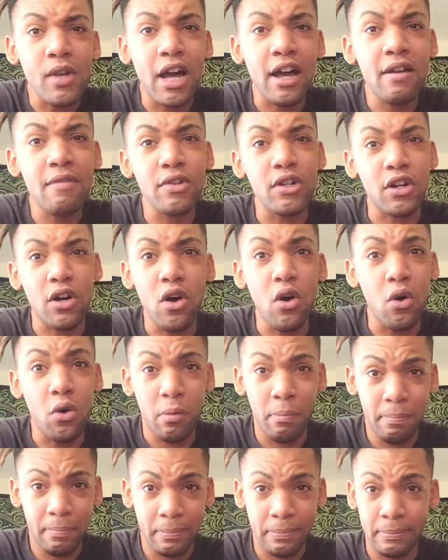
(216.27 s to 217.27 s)
I have a goal.
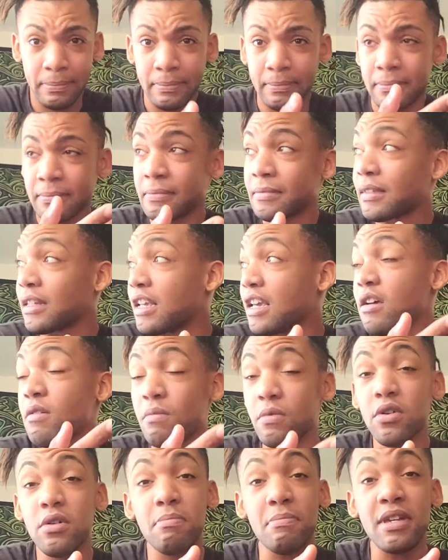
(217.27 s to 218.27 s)
It
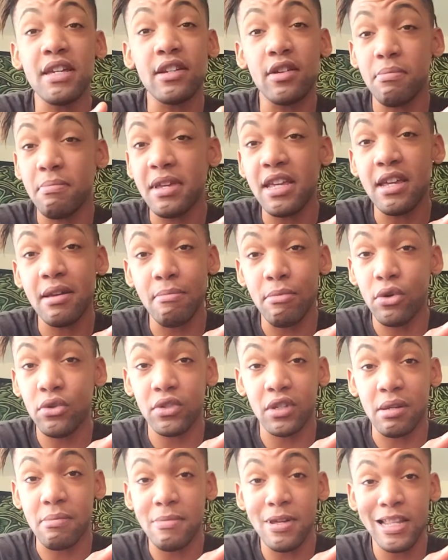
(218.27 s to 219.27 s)
will be to be a
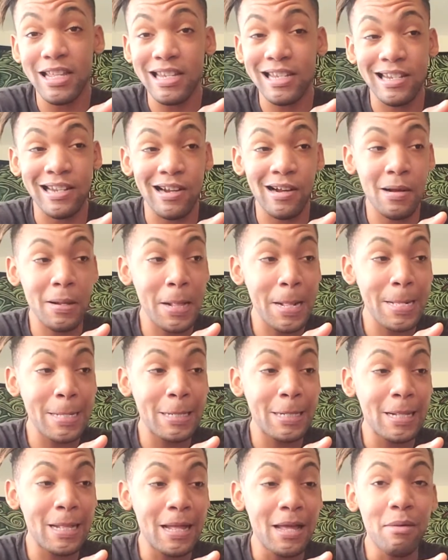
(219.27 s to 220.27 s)
multimillionaire
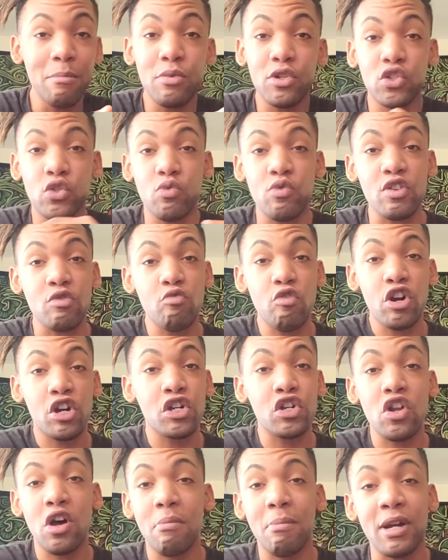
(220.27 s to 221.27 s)
between
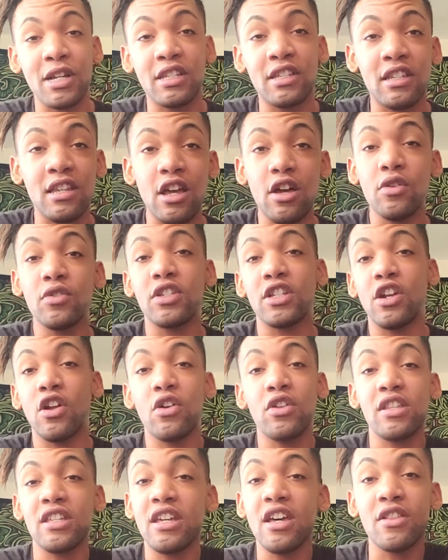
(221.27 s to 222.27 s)
working on myself and
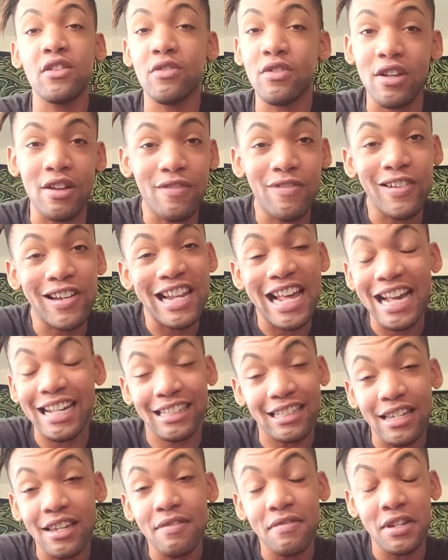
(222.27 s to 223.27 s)
all the other different
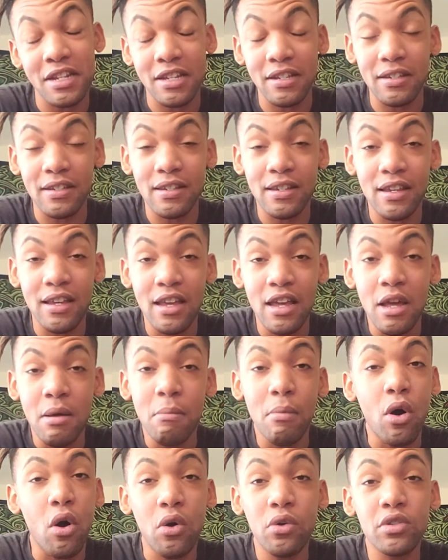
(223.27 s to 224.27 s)
activities.
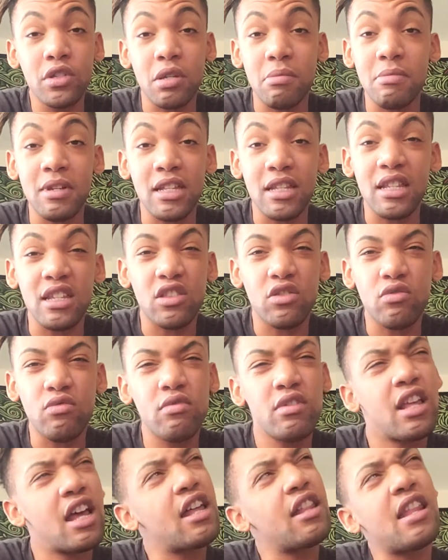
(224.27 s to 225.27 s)
But ultimately
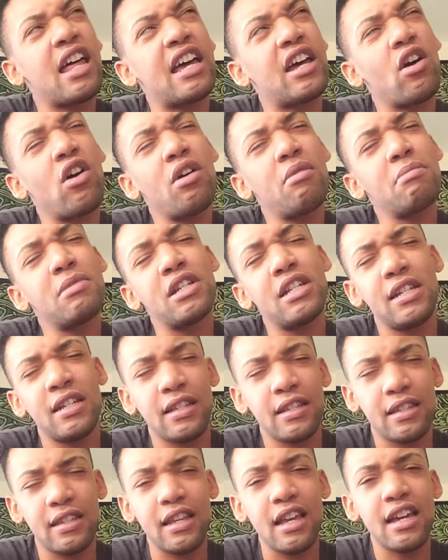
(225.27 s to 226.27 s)
through that, like all money
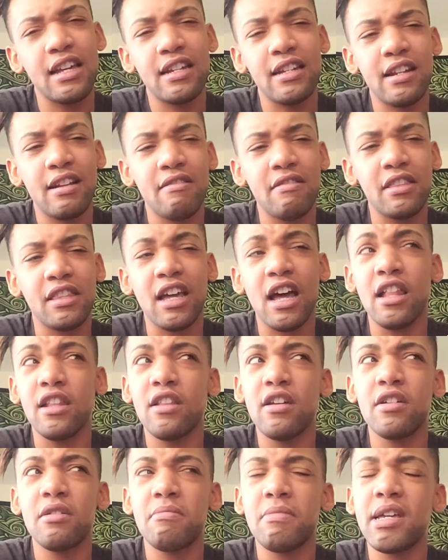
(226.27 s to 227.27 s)
aside and everything, I
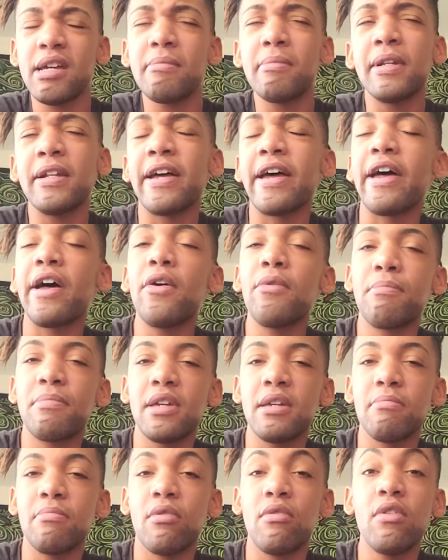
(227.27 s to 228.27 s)
love to be able to help
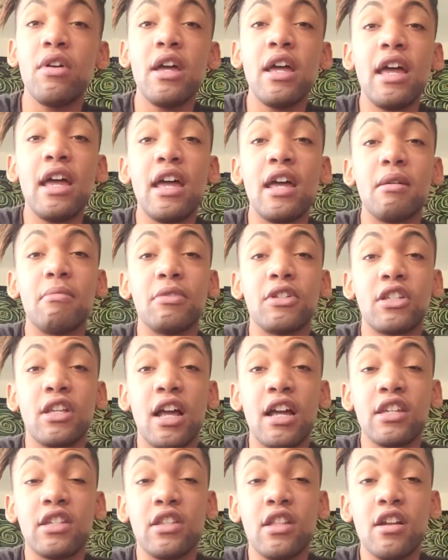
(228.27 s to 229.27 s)
people. And
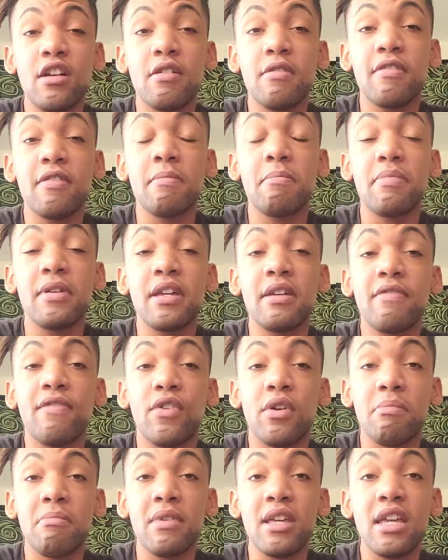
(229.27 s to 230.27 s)
besides therapy
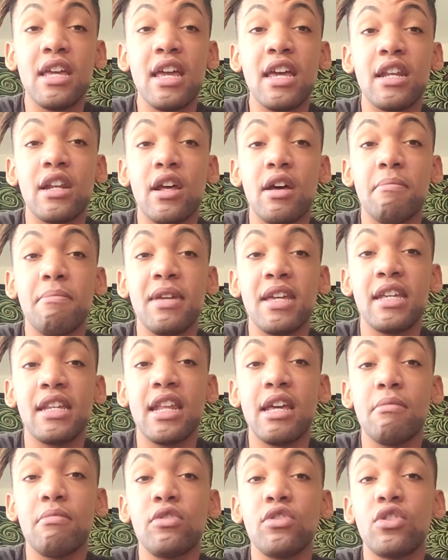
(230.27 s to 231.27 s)
for me and
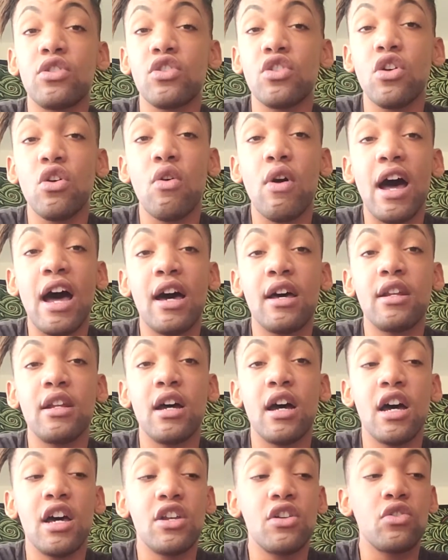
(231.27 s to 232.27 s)
being able to know how
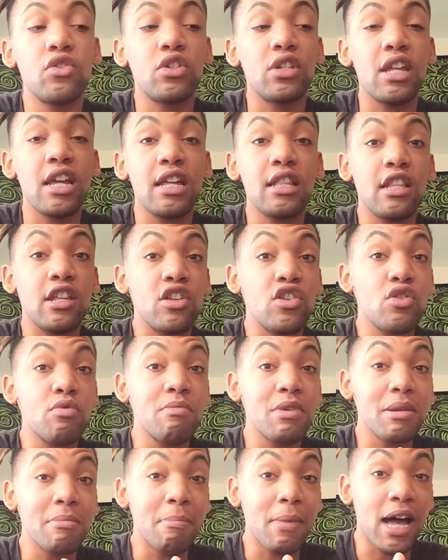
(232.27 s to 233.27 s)
to understand the
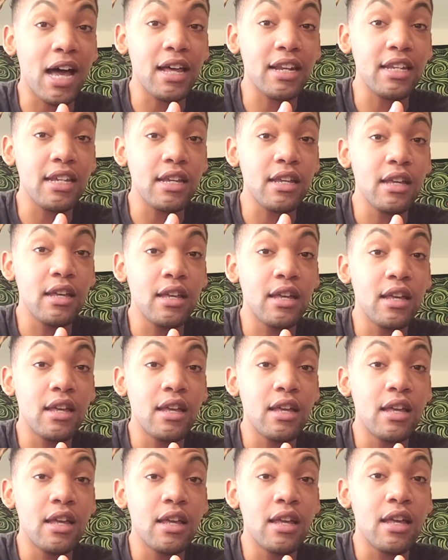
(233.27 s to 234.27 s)
human body
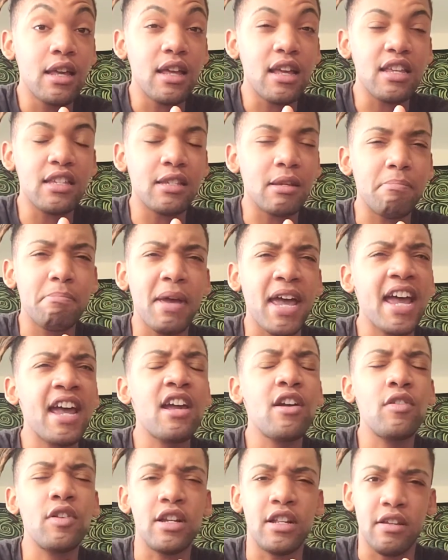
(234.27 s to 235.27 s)
is
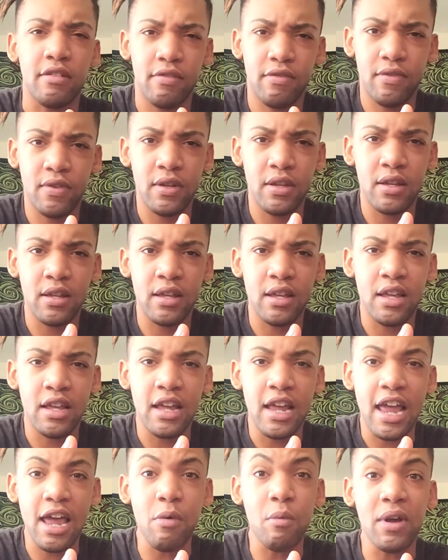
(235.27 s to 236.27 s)
imperative
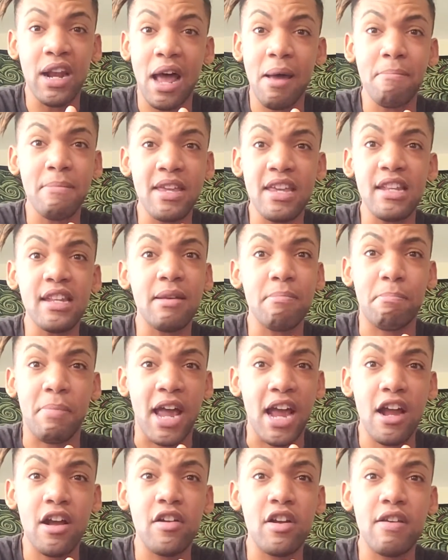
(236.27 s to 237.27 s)
and when I mean
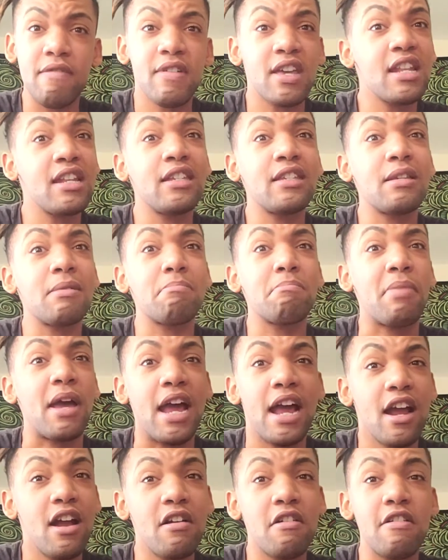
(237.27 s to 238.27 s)
imperative, it is
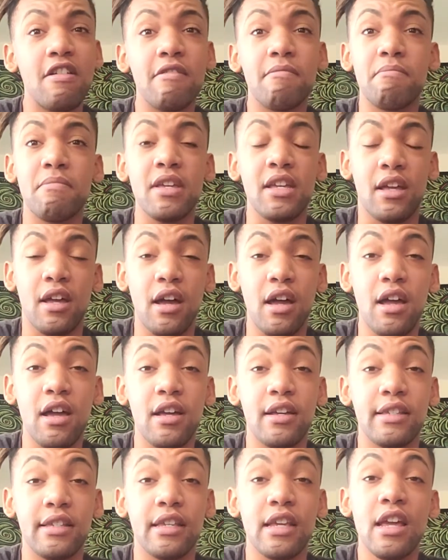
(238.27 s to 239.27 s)
imperative
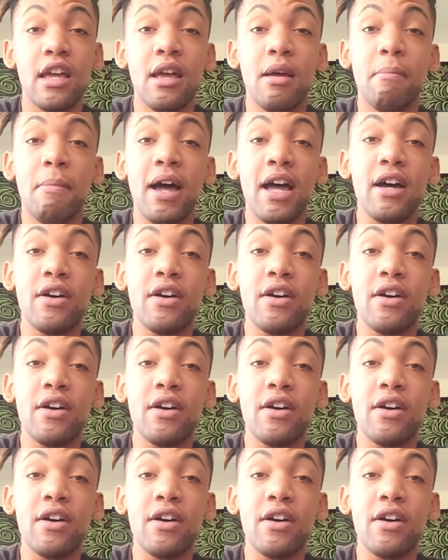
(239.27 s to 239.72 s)
because by